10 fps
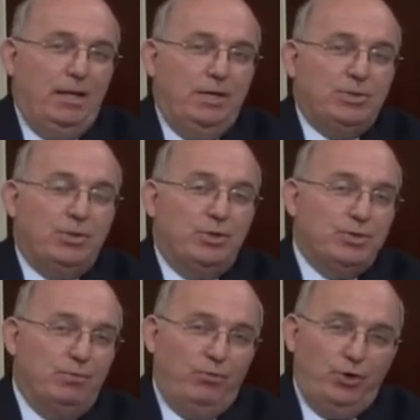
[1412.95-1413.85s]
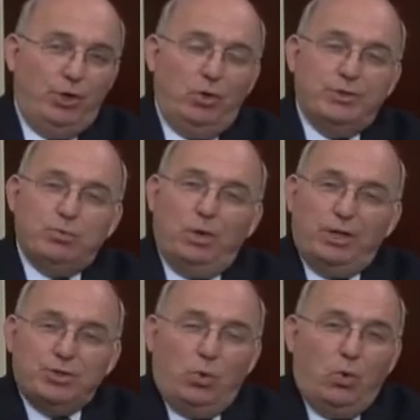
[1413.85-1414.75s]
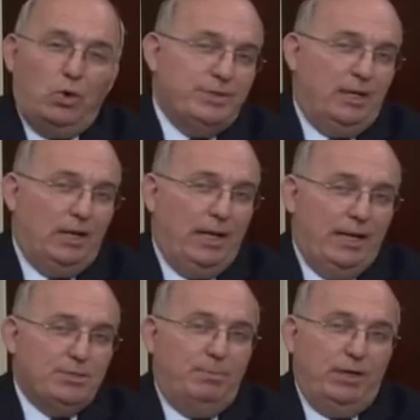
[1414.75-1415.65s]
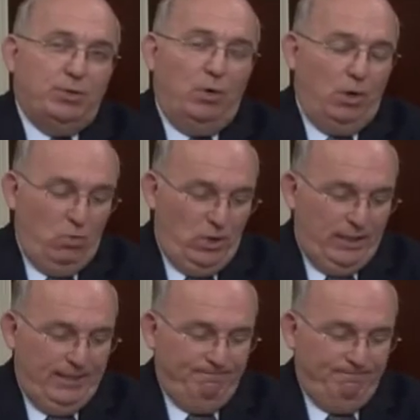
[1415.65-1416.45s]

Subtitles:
So there's a vertical as well as a horizontal aspect to our work.